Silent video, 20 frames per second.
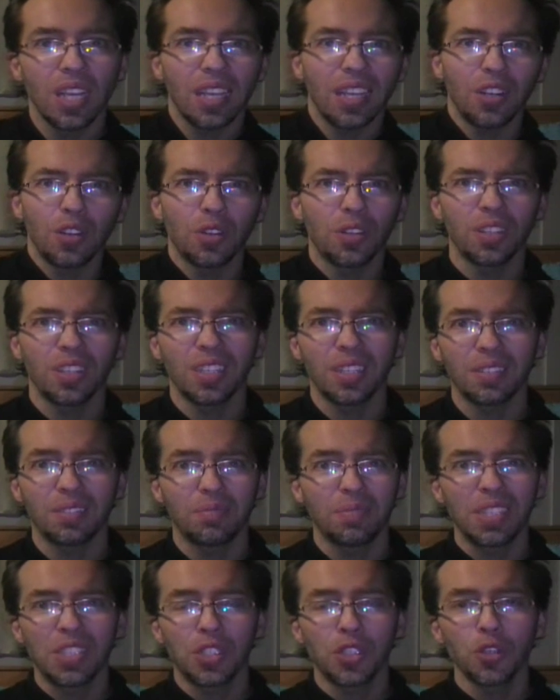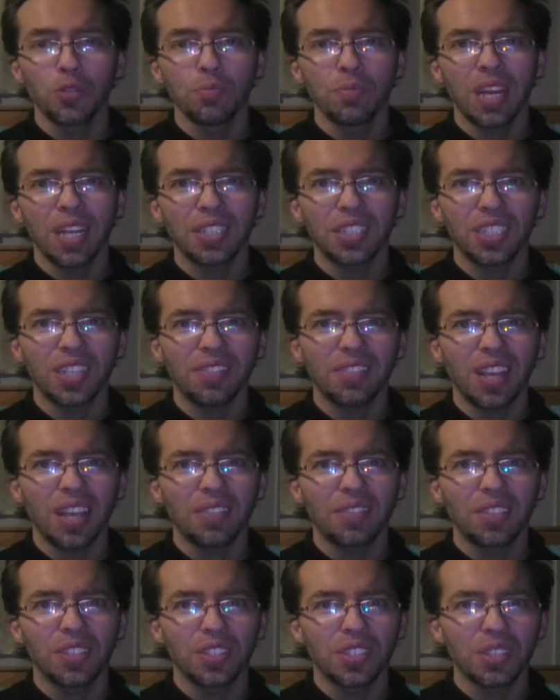You know, it, would be too much. I, I,
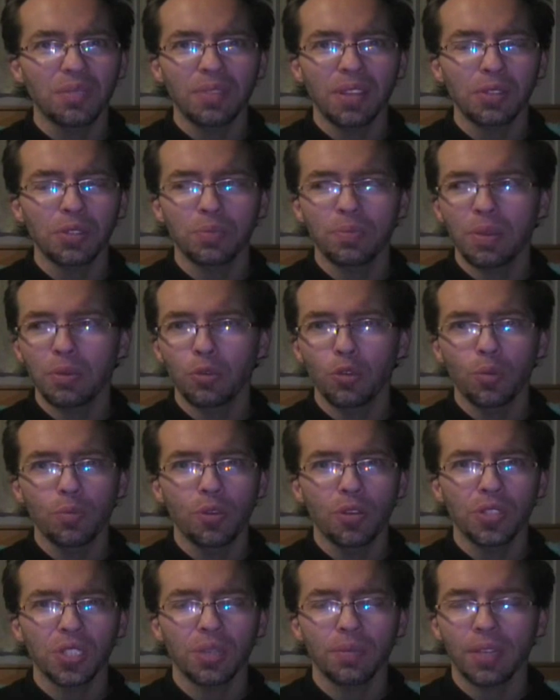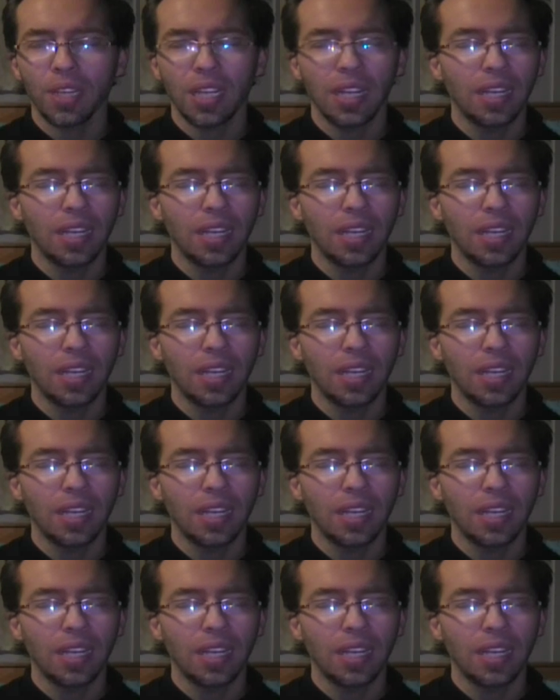there's sometimes people will post something,